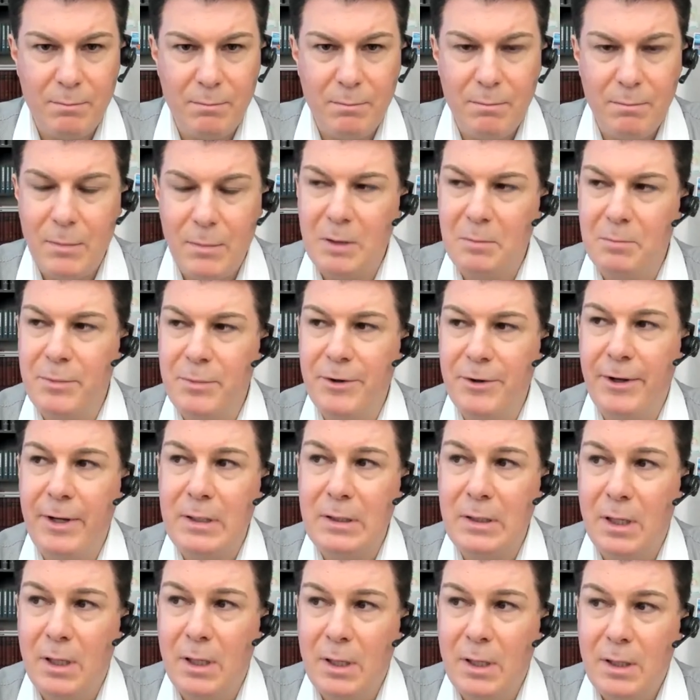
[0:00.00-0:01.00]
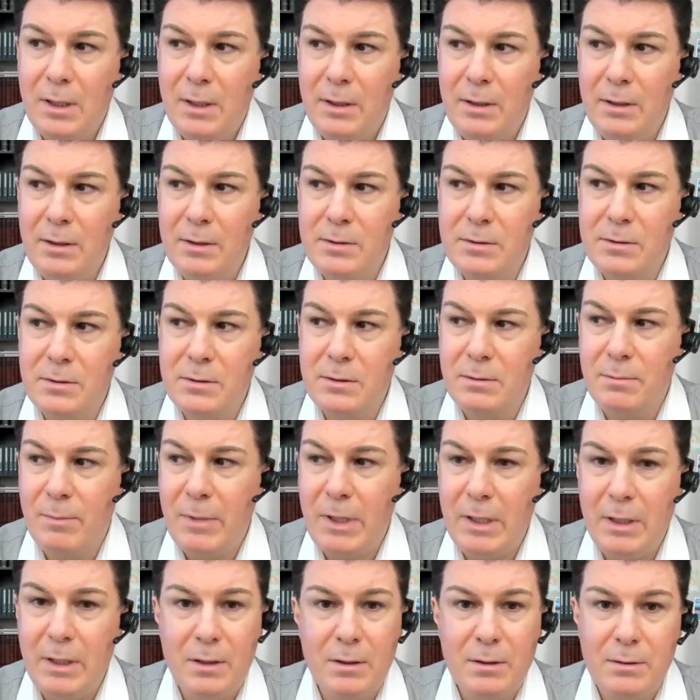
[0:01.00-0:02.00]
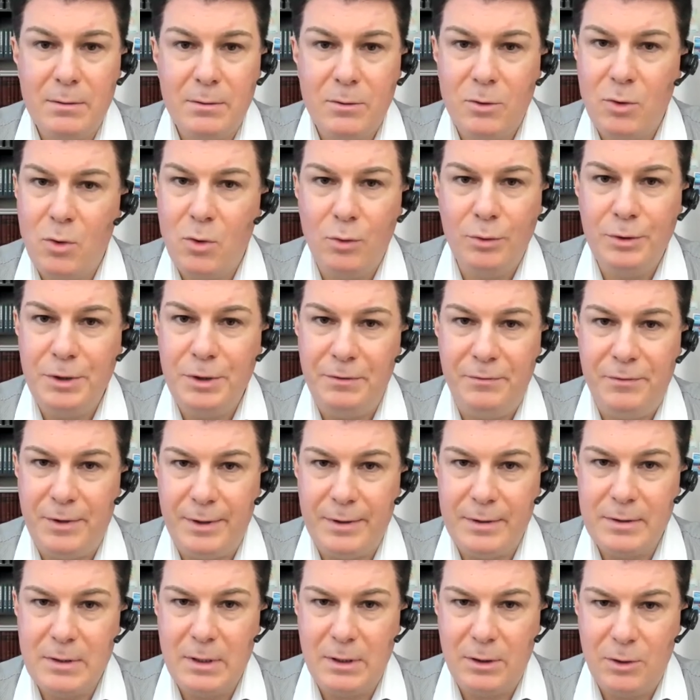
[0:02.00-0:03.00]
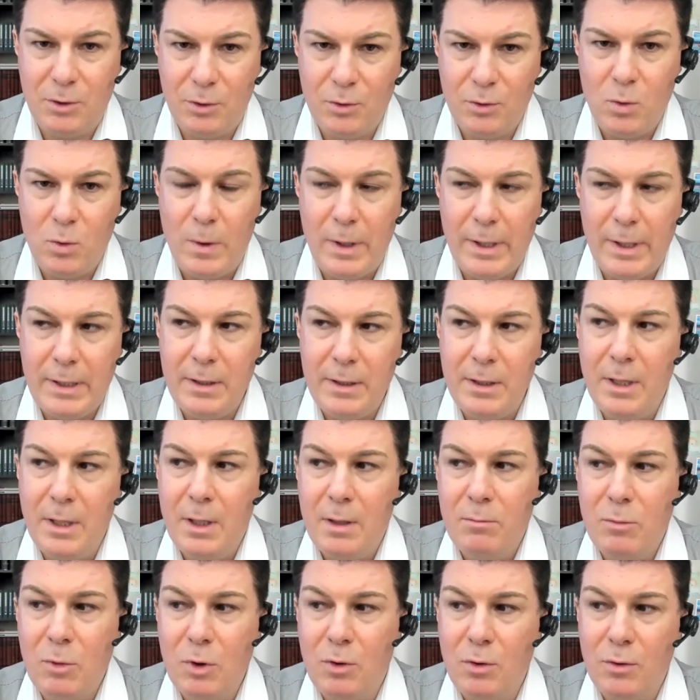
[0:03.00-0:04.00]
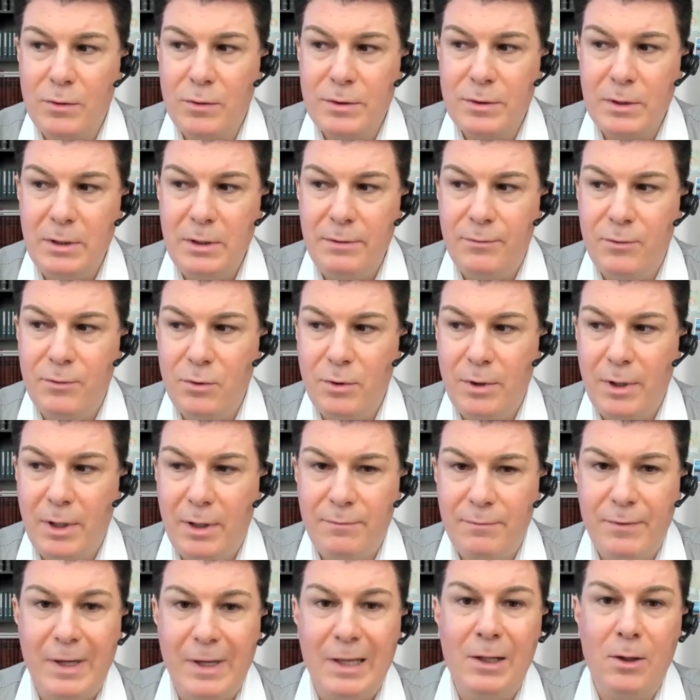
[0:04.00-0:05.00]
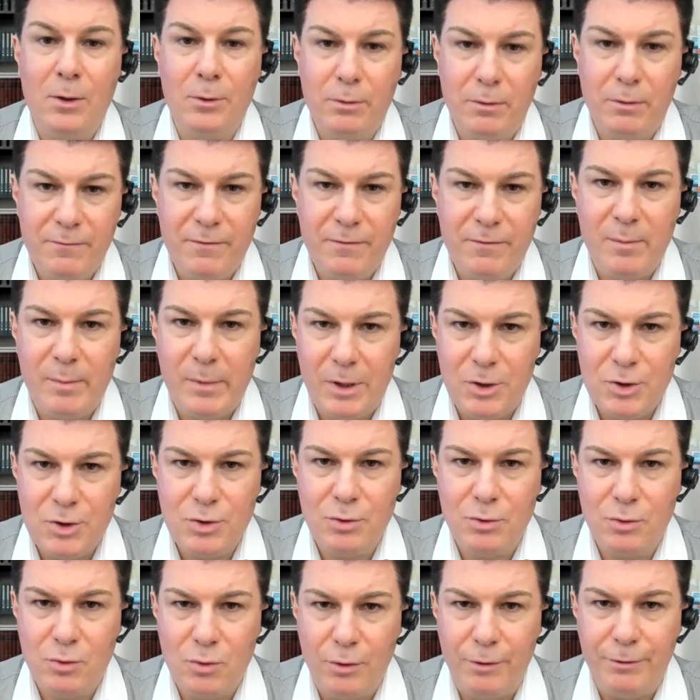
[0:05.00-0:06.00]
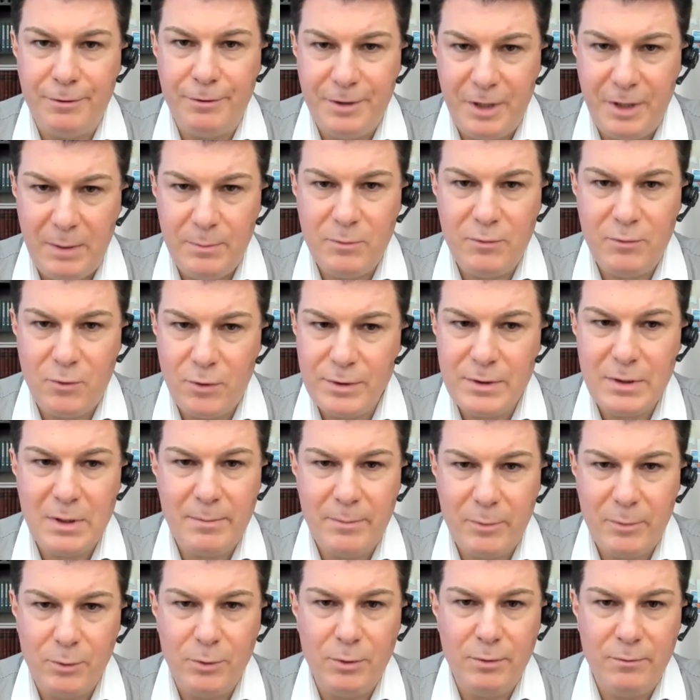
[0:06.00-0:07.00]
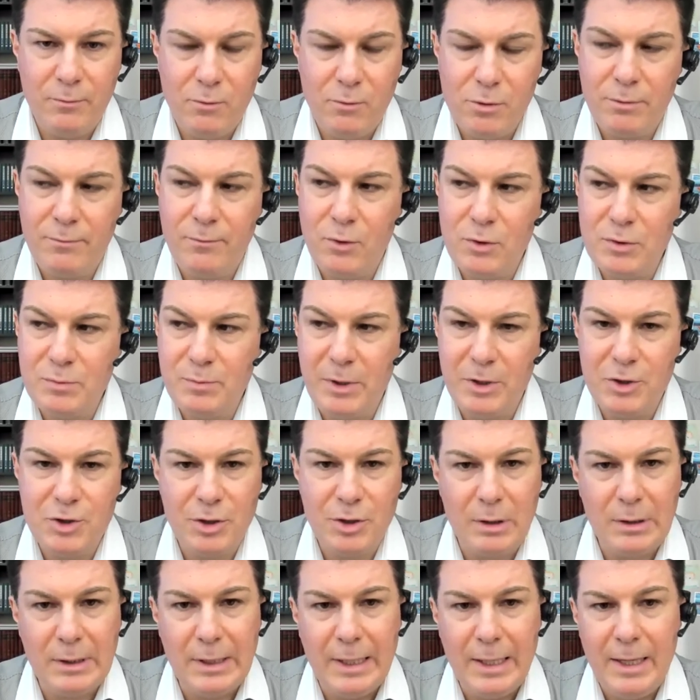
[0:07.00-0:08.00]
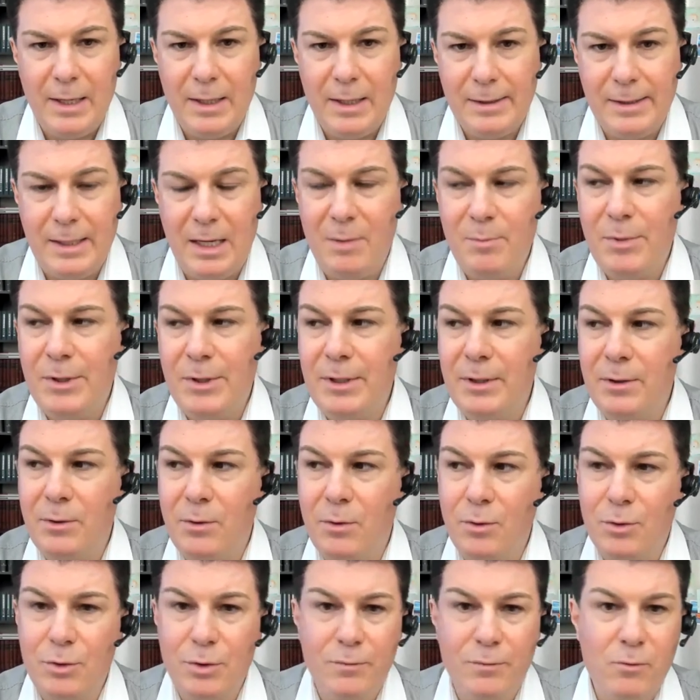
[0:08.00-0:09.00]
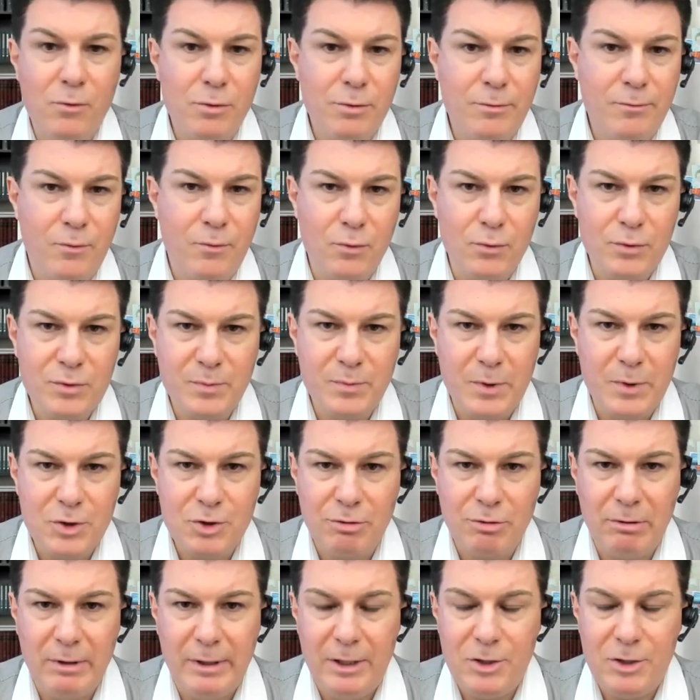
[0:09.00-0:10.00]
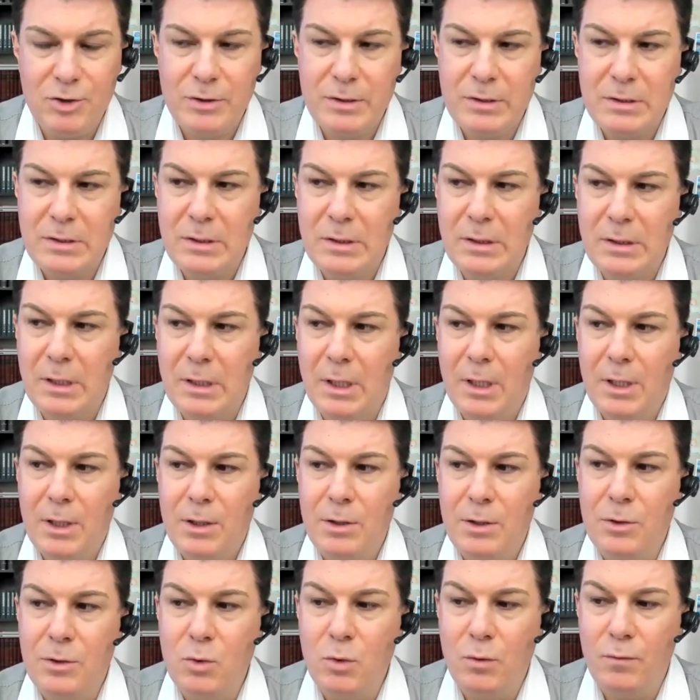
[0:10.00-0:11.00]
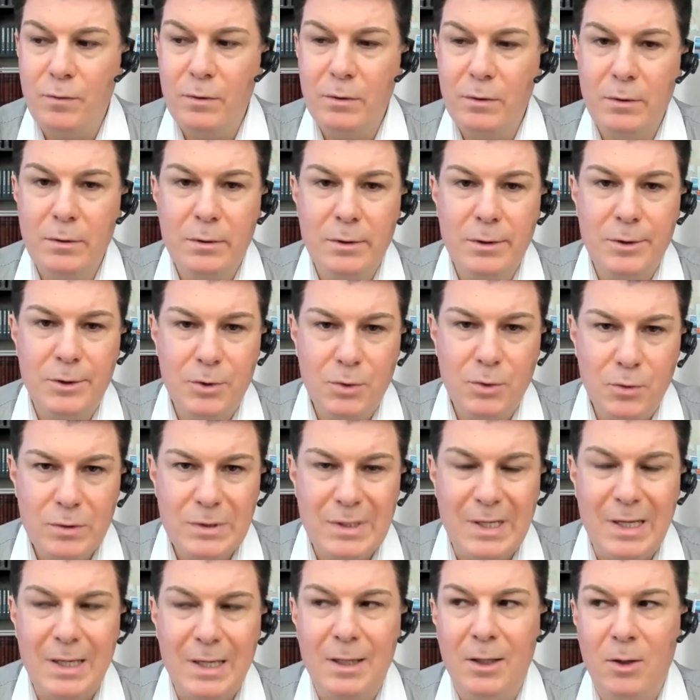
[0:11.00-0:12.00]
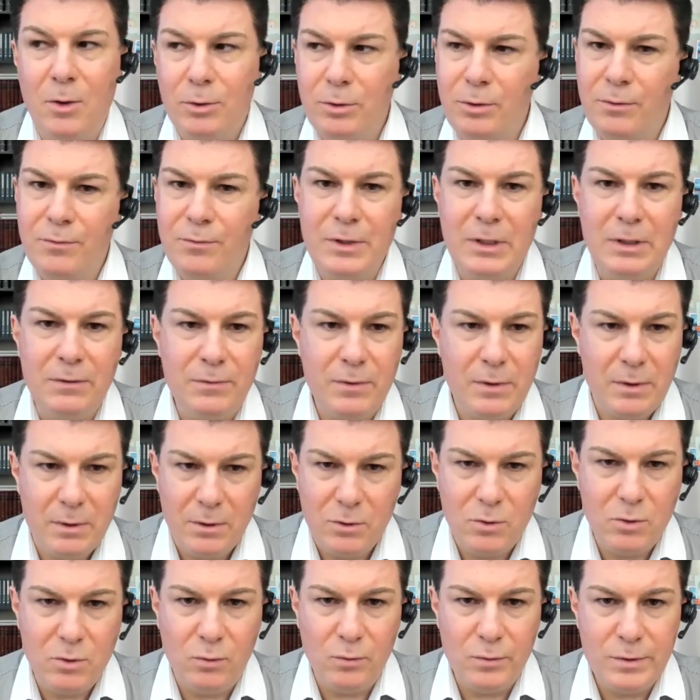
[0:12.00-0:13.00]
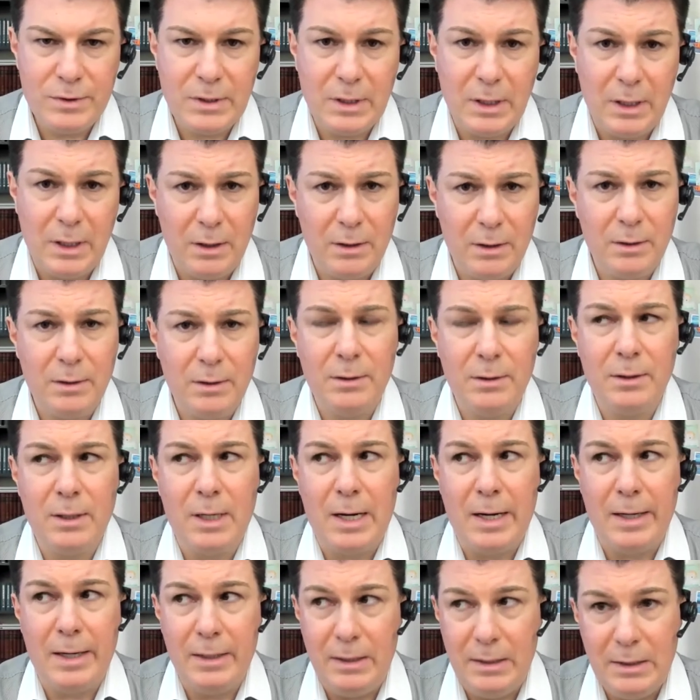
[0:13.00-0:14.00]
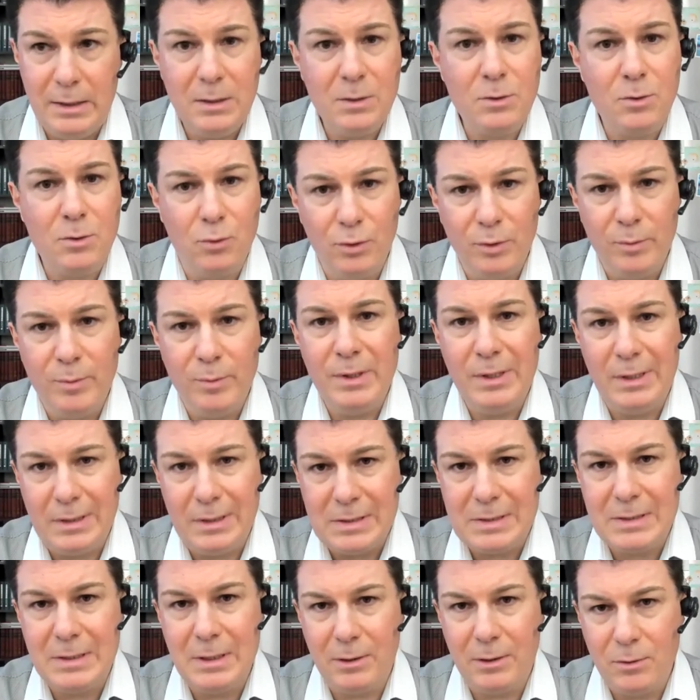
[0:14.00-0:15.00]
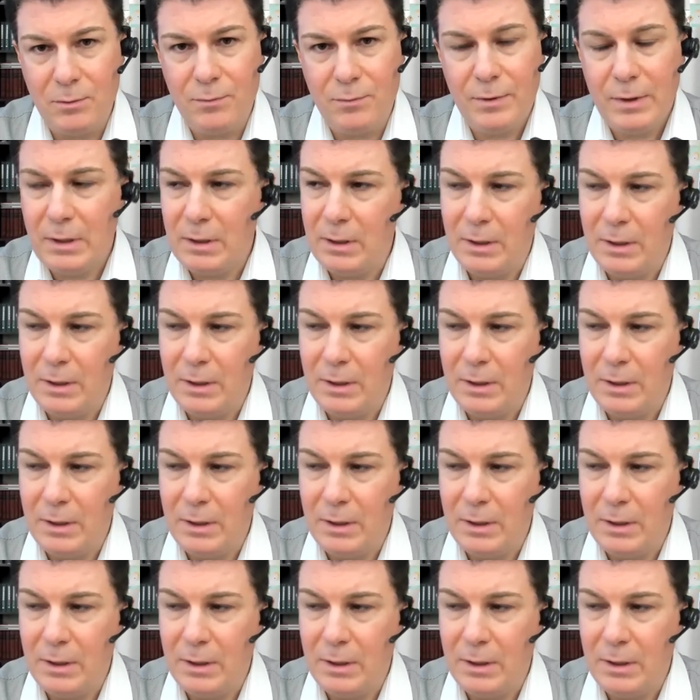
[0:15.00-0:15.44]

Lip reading: man brain, it's make no difference. And you know why? Because if you have a lot of information to encrypt, for example, you work for special company or you work for special agency, you will use a lot of different tools, and IE could be instead of